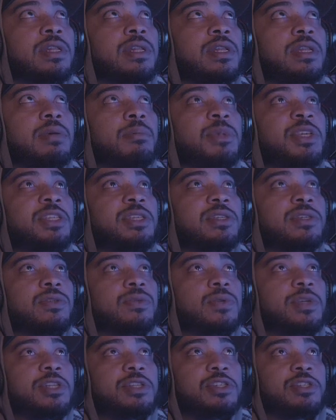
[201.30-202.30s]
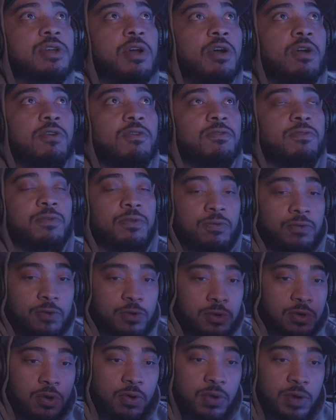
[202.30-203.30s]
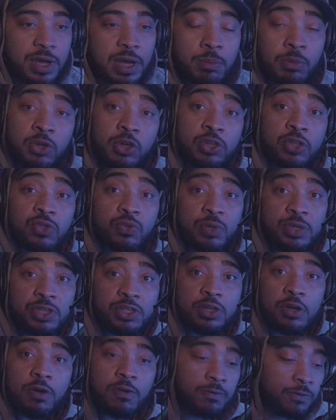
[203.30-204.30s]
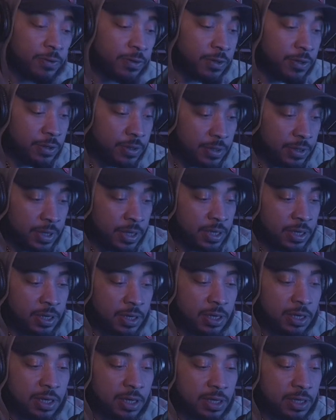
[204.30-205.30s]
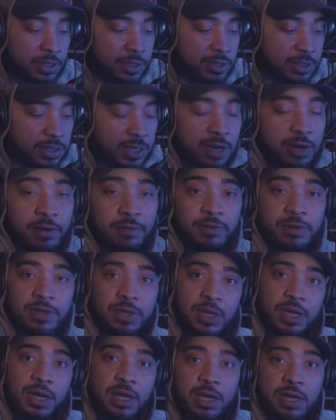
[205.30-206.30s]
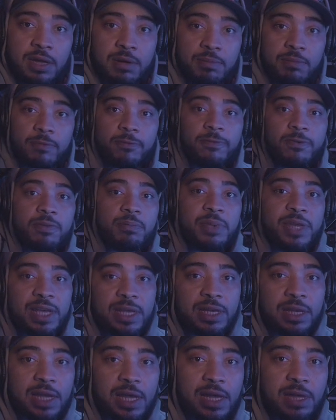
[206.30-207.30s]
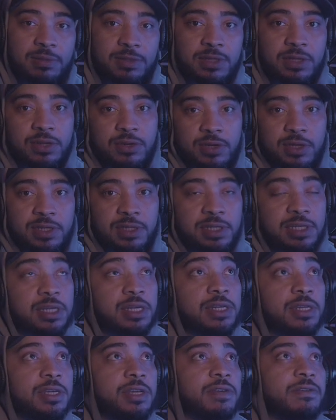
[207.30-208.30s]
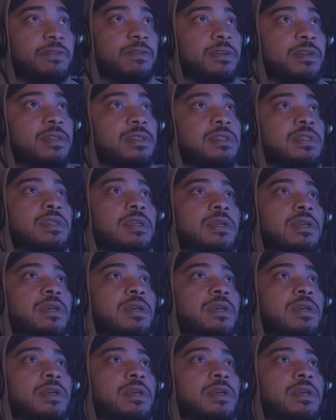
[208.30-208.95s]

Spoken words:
let me switch over real quick. I'm gonna switch over and set everything up for BandLab's so you can see the difference.